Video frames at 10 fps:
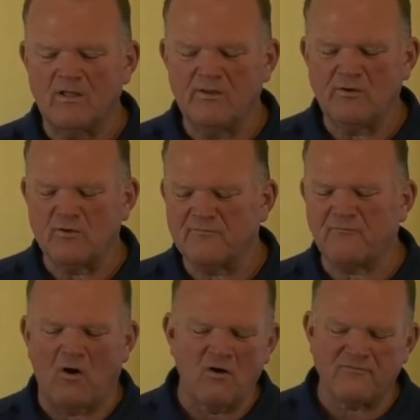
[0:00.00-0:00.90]
You're
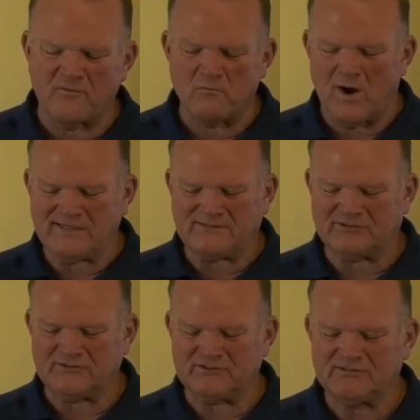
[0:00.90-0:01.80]
far from
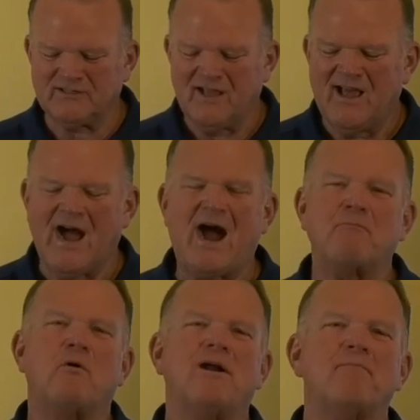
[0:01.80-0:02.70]
righteousness. I
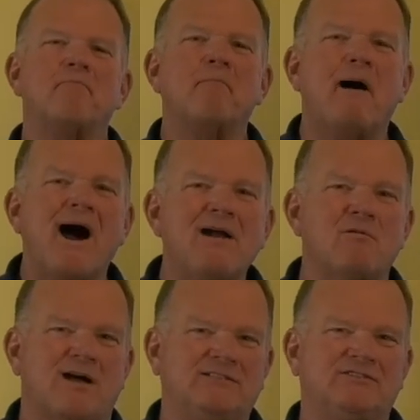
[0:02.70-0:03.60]
bring my
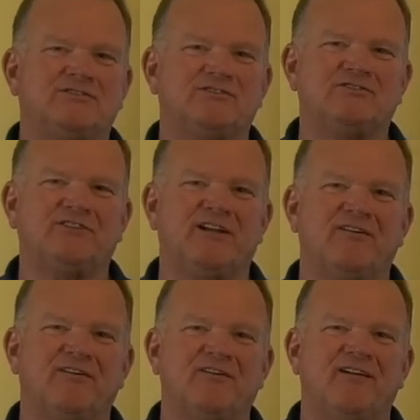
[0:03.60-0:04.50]
righteousness
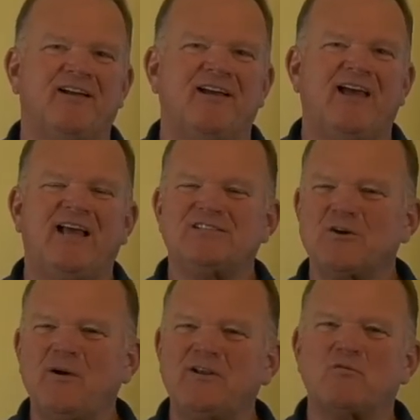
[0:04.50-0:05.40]
near. And
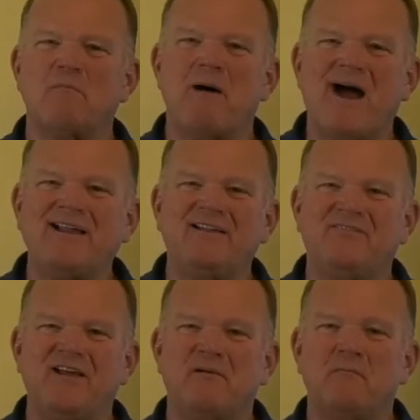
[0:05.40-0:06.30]
so he's
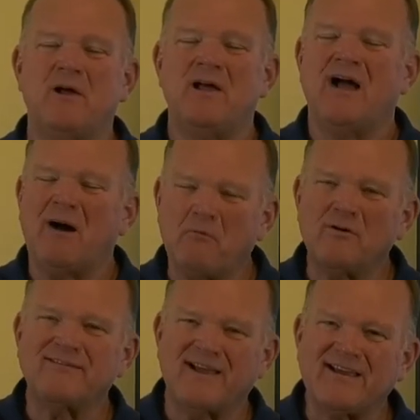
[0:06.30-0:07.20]
reminding them, I'm
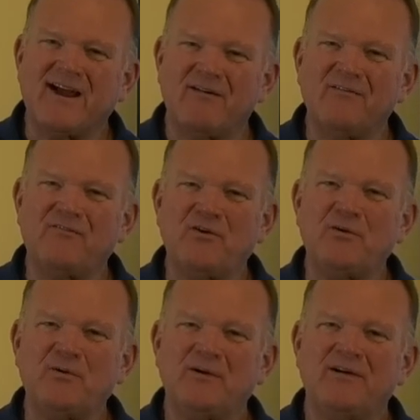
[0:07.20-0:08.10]
going to take care of
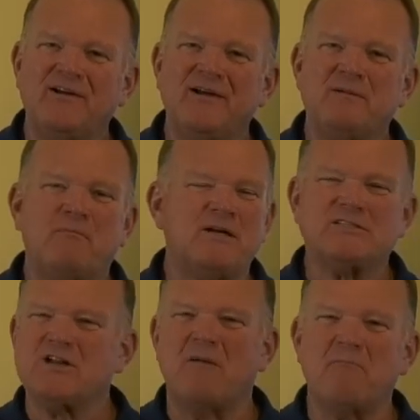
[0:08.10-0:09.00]
you, but
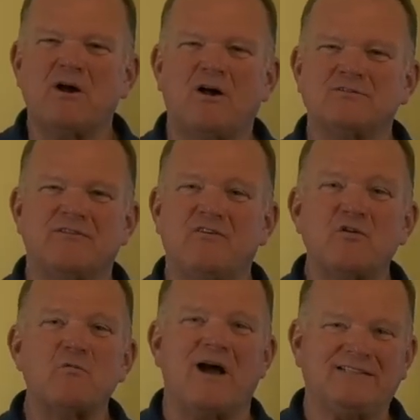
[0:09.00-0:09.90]
it's not because of
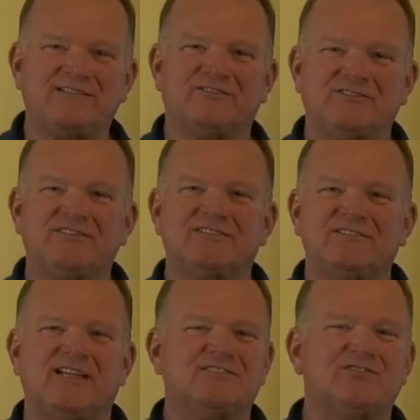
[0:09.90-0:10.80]
your
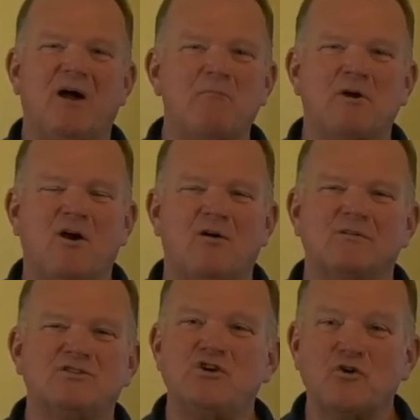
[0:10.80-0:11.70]
righteousness. It's not
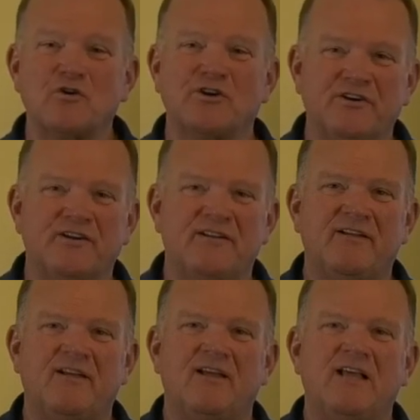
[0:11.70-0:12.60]
because you're good.
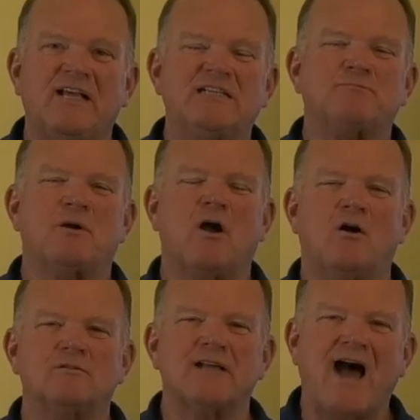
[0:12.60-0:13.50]
It's
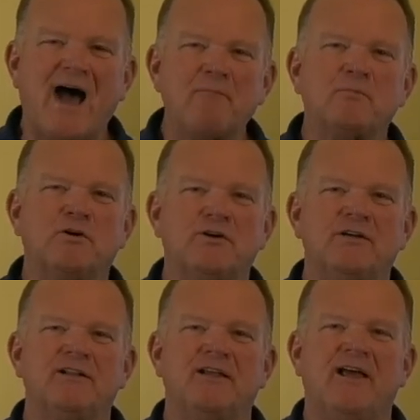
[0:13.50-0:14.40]
because I'm
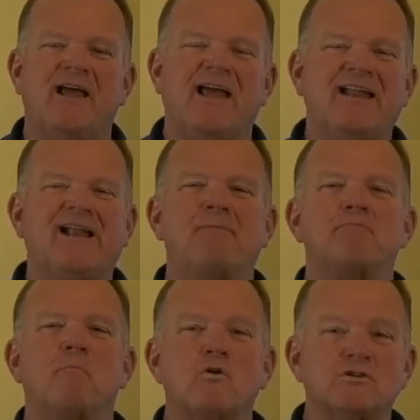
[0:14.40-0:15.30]
good and
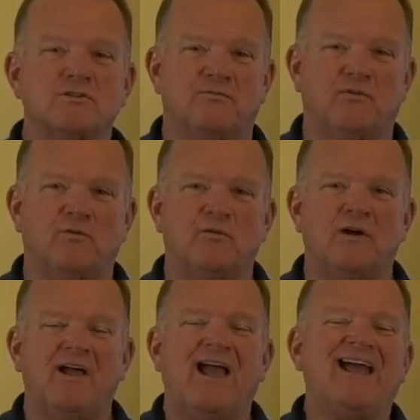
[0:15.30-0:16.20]
I'm merciful
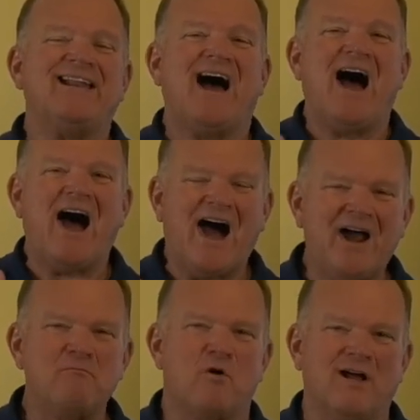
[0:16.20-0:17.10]
and
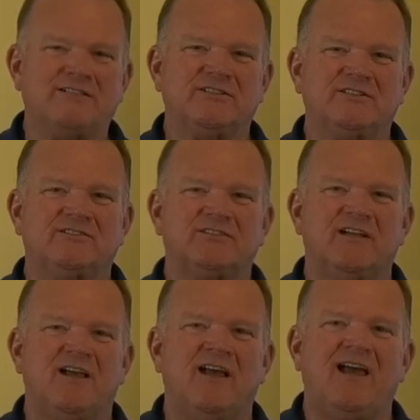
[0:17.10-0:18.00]
I'm righteous.
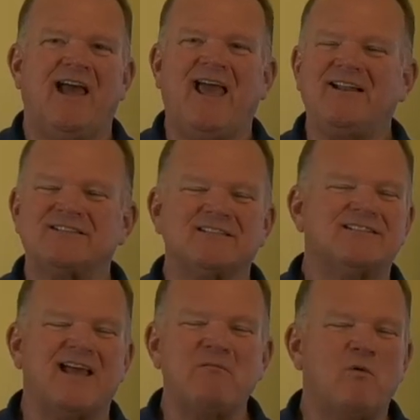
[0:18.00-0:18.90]
And it's the
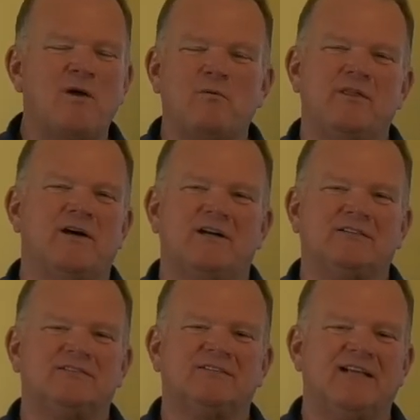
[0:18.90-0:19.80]
same way with
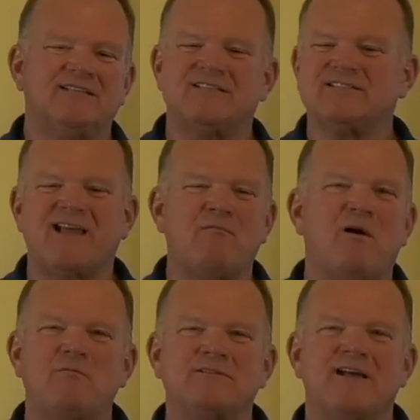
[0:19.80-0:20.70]
us. It's the same
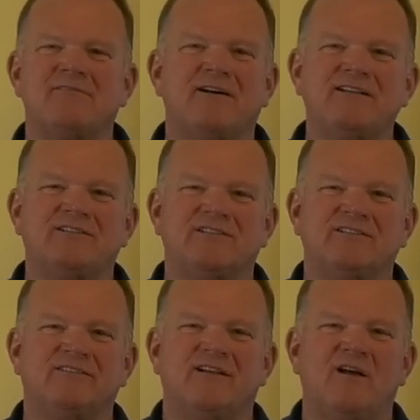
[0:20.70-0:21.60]
way with
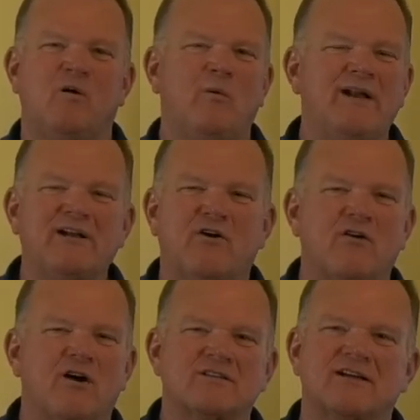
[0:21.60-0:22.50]
salvation. We didn't
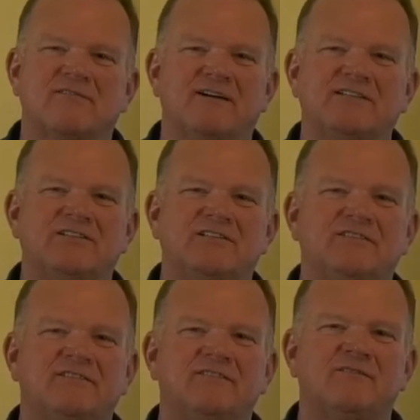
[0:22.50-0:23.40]
earn our
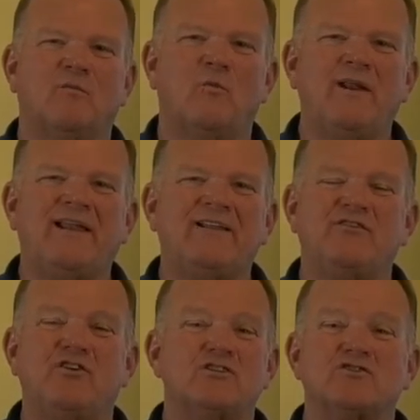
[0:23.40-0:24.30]
salvation. We
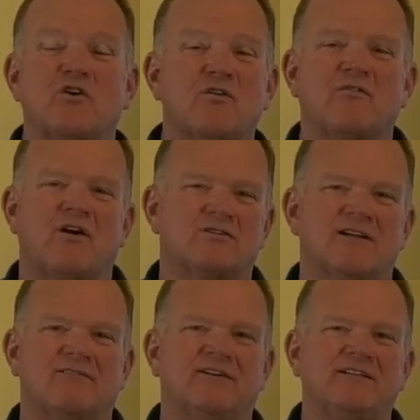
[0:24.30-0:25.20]
didn't deserve our
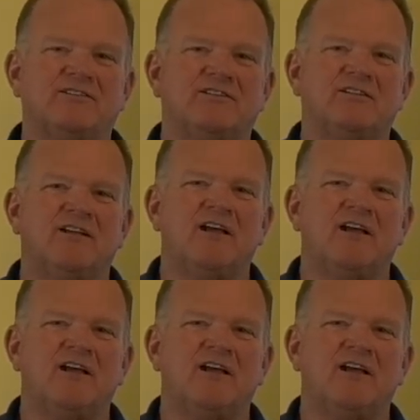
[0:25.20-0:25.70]
salvation.